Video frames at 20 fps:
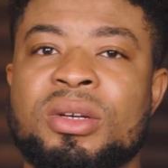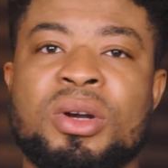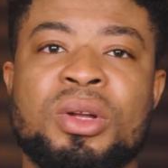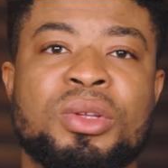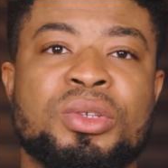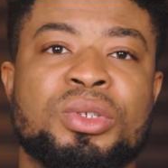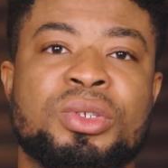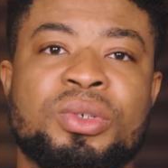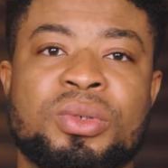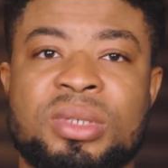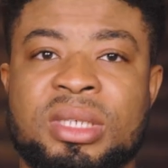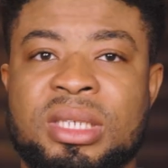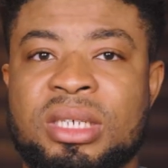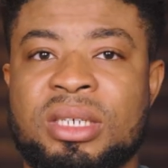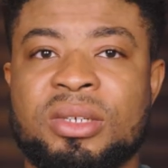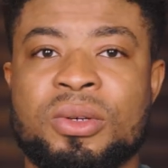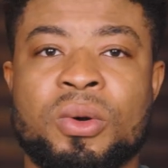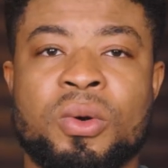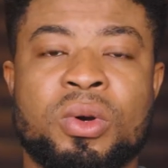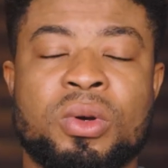Call of
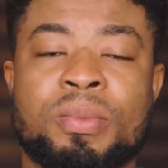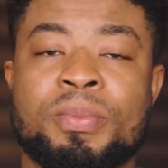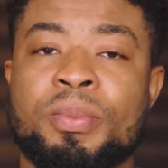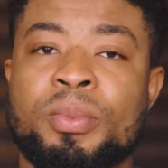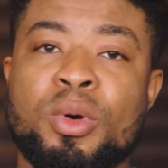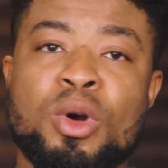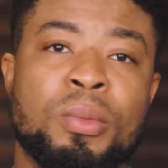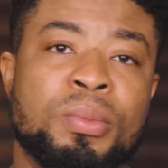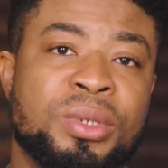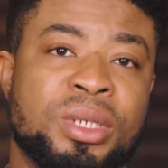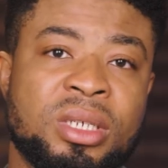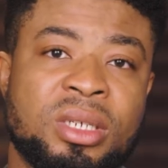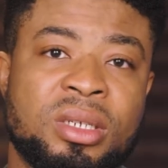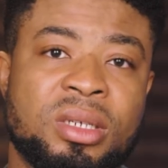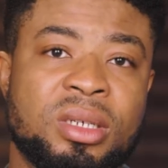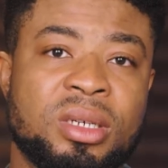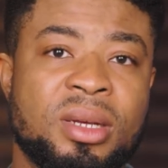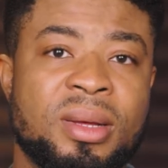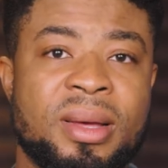Duty or PUBG.